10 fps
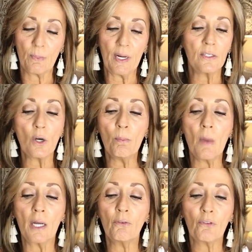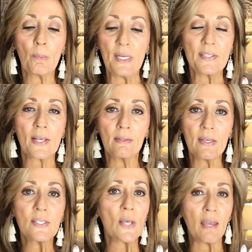But I don't mind for a piece like
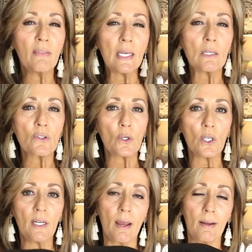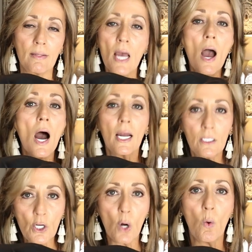this. I think it's good and I
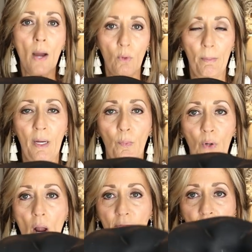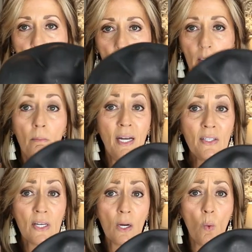know I will make profit on it. It might
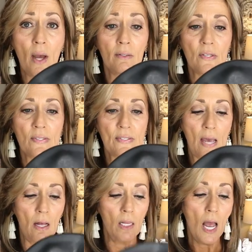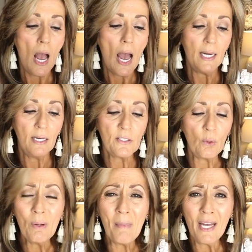take a while to sell, and I
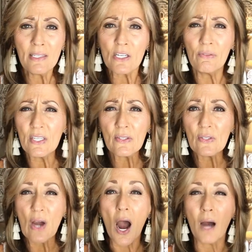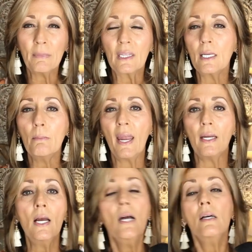don't imagine this is commonly
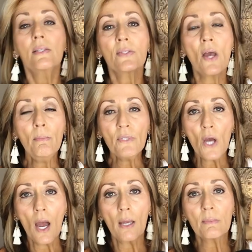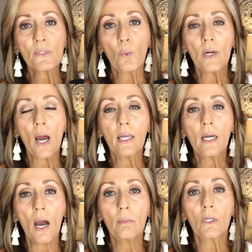made. Sometimes when I
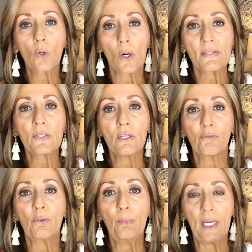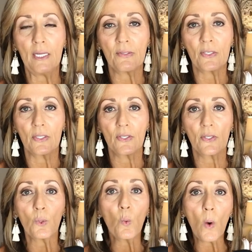come across different pieces,
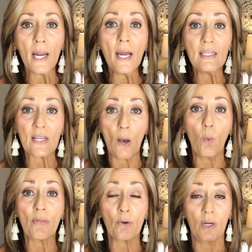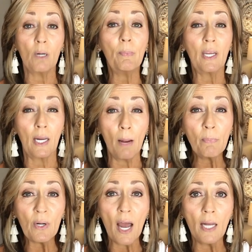the way I tell whether I'm going to pick it up
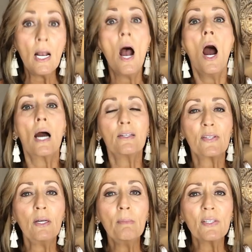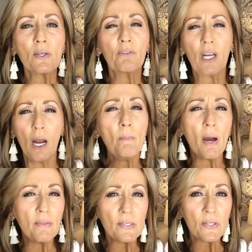or not, I say to myself, can I
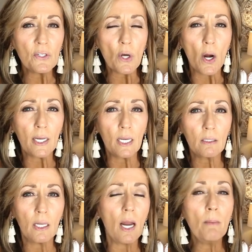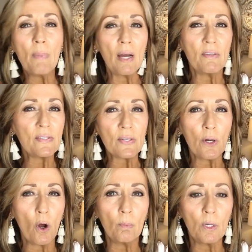buy this in Target? Can I buy this in
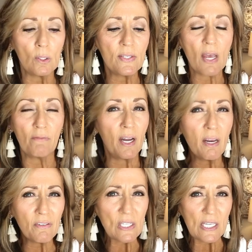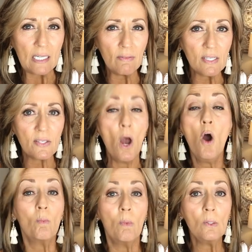Home Goods? Have I ever seen this?
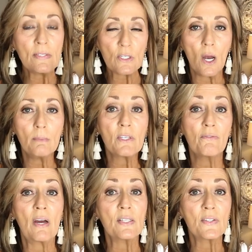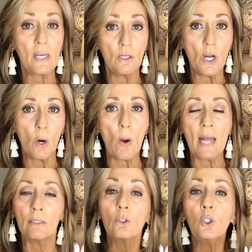Most times if I say no
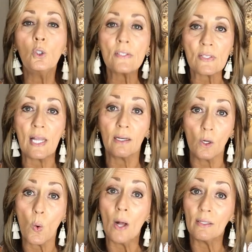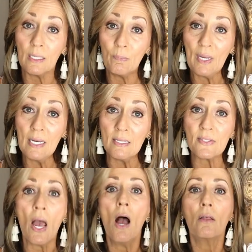and it looks like a quality
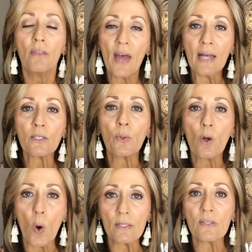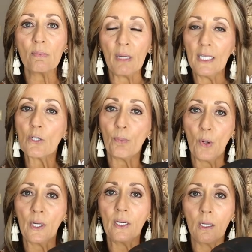piece, that's what causes me to
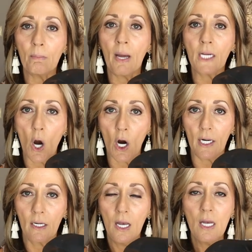put it in my cart.